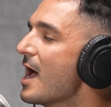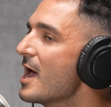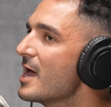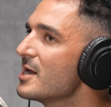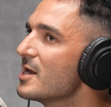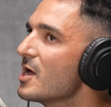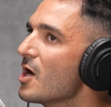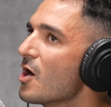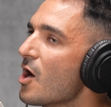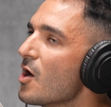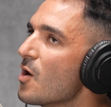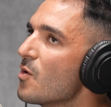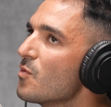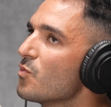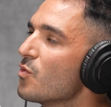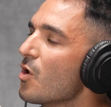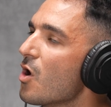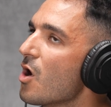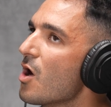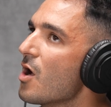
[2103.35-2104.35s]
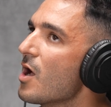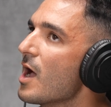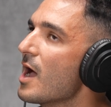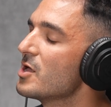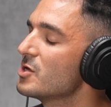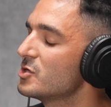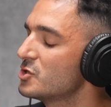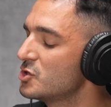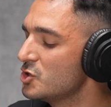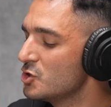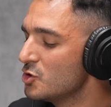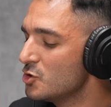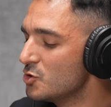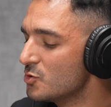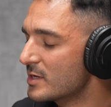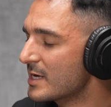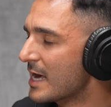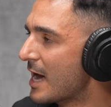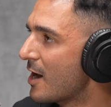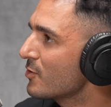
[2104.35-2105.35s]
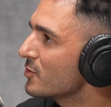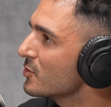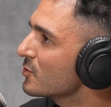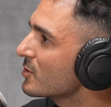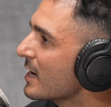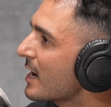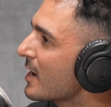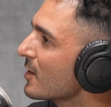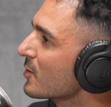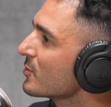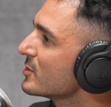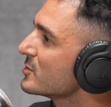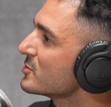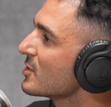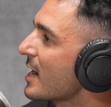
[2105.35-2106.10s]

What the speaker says: And do you count your calories,